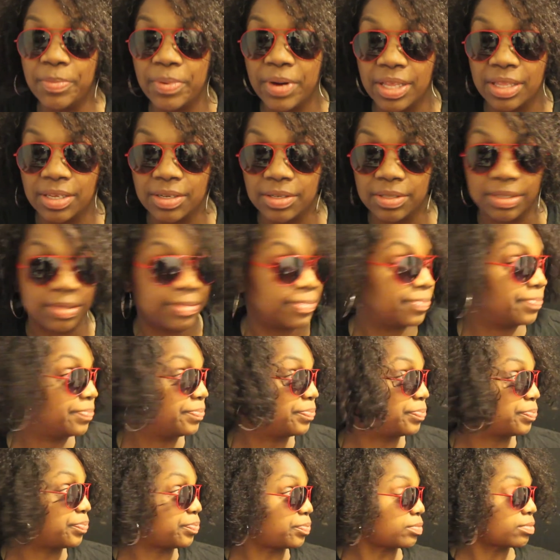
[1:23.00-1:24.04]
Brothers,
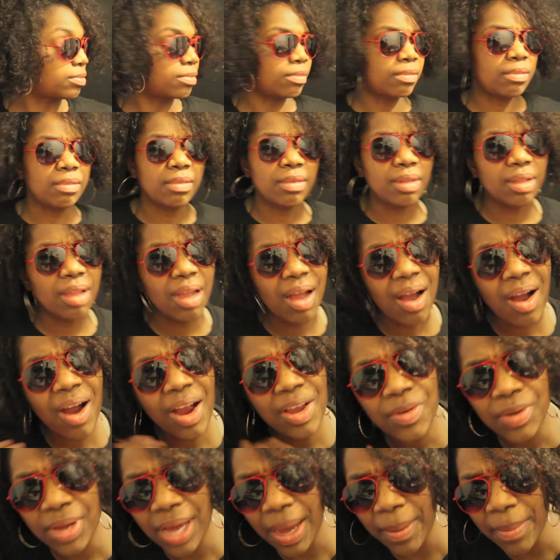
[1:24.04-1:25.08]

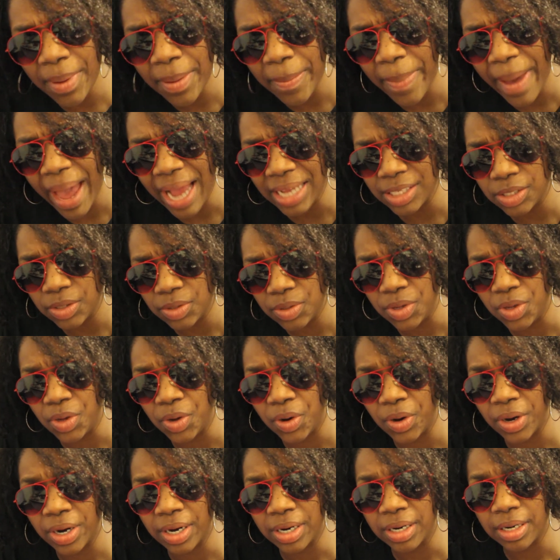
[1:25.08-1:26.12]
are you coming back to New
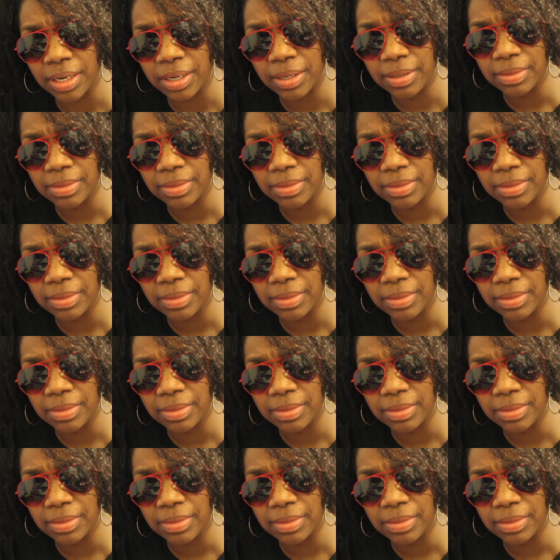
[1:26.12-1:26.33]
York?